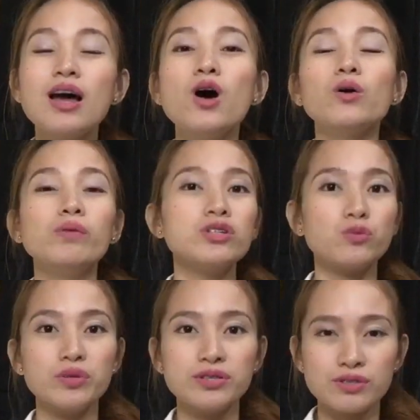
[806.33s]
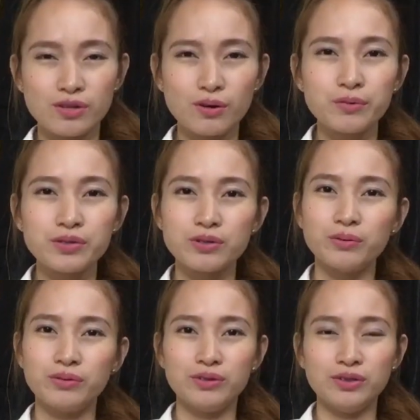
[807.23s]
which was
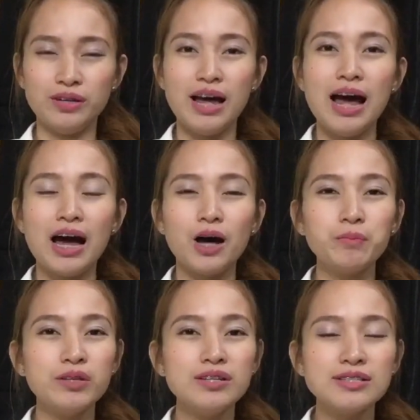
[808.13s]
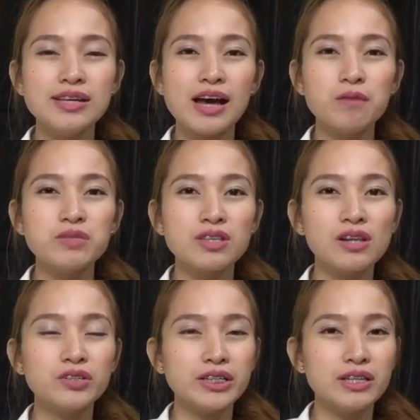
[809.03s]
so good. Up to this day, I'm still
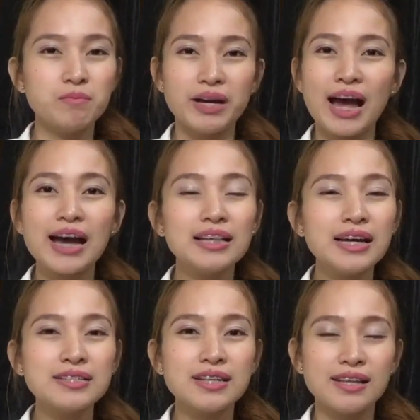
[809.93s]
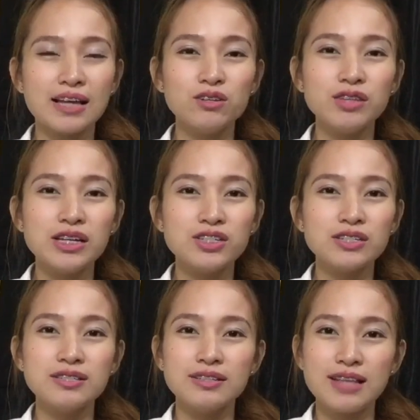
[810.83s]
reading my highlights and
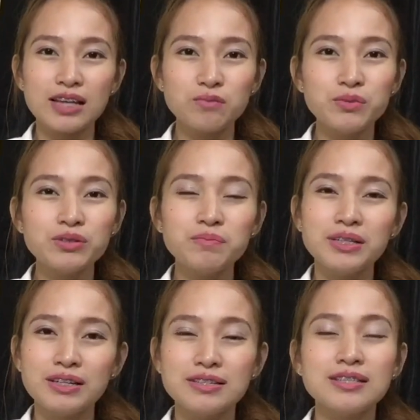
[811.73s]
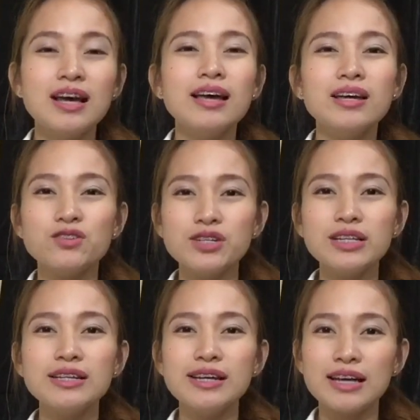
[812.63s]
annotations in that book because it
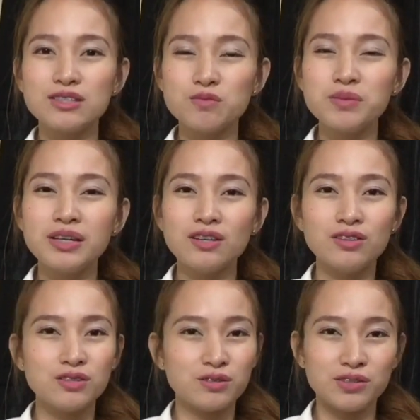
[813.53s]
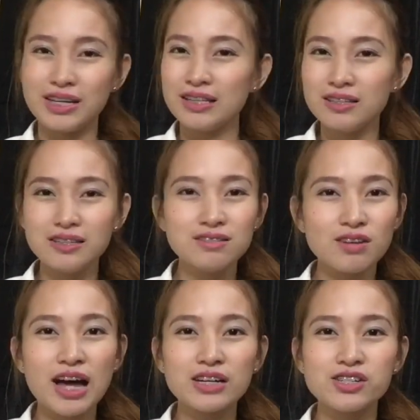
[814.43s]
really gets me into getting into
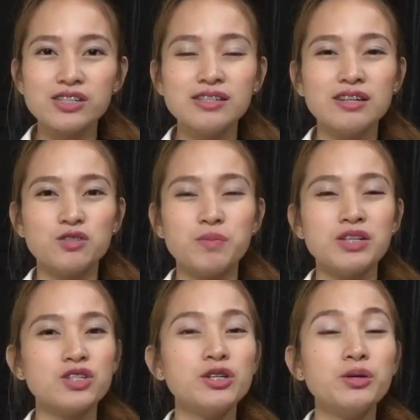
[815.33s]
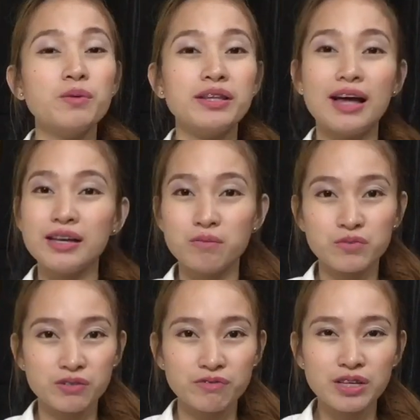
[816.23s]
action, especially when I am
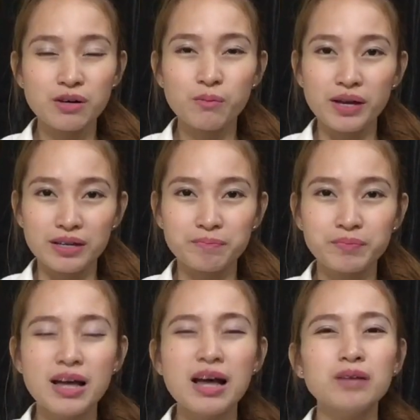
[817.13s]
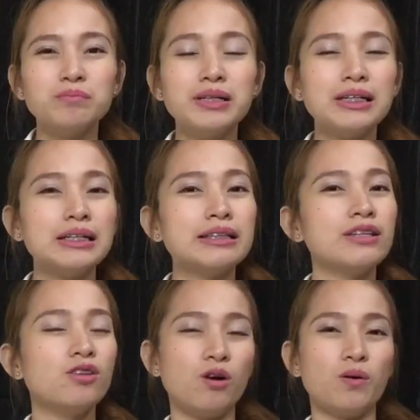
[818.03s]
drifting away. But
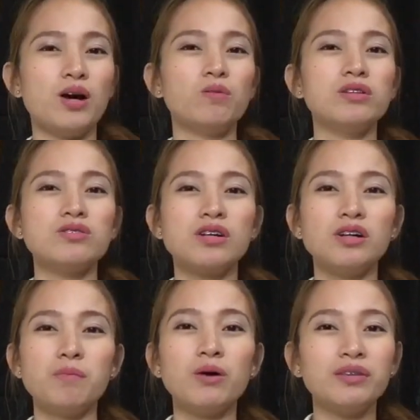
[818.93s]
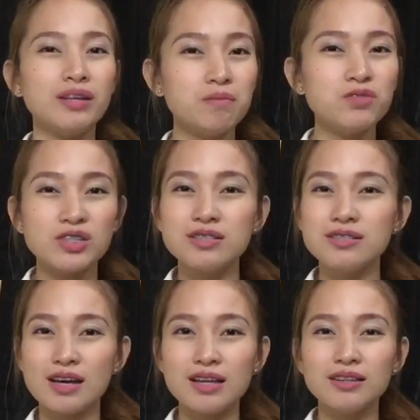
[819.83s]
I won't talk about him just
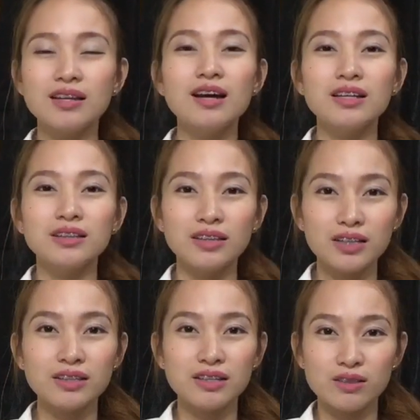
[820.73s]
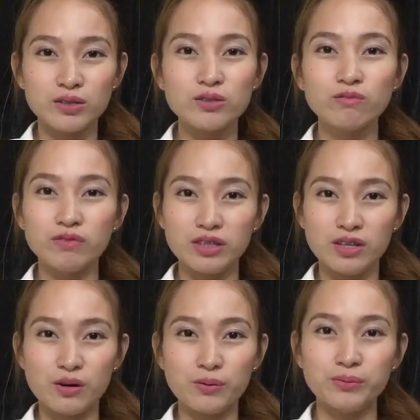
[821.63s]
yet, not in this
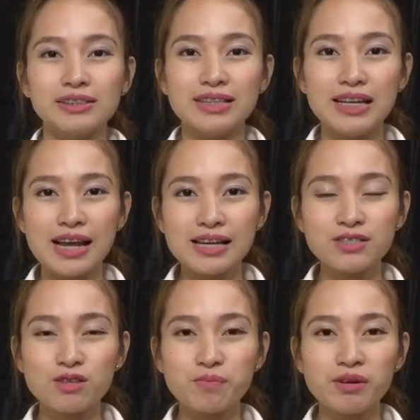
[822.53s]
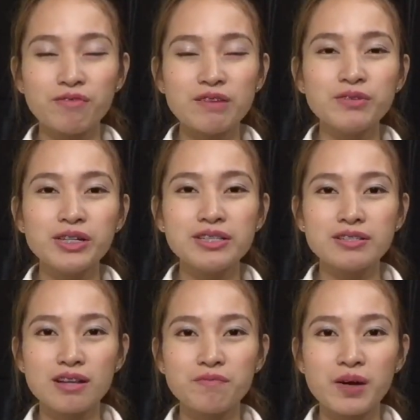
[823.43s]
video. The last of my favorite
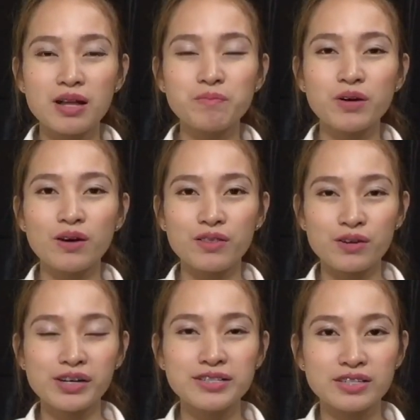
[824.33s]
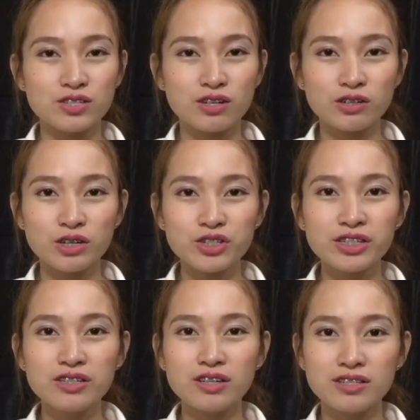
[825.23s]
self-help authors is Roger
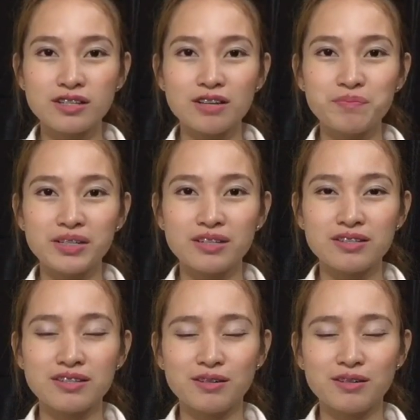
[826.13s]
Dawson because